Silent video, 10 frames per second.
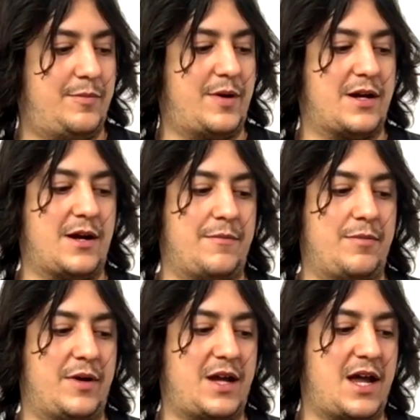But
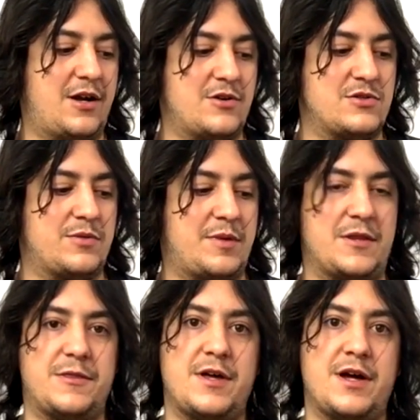um, my anchor is with
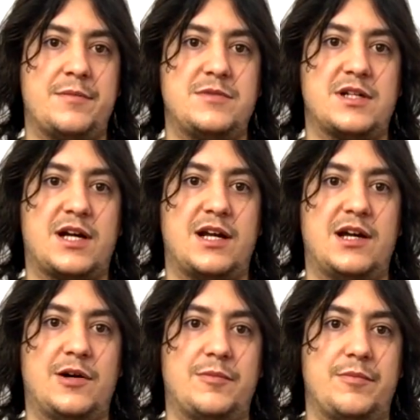my thumb to kind of
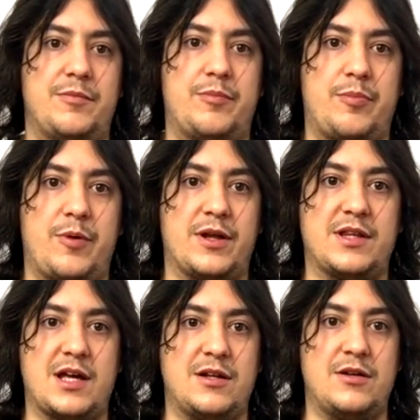help
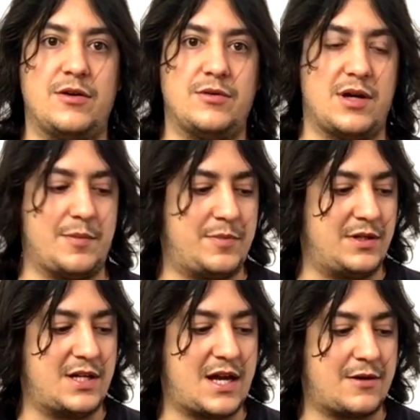bring that note up
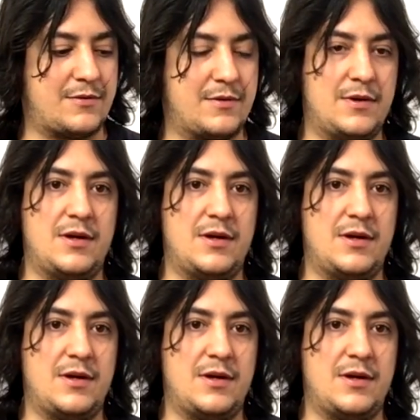and down.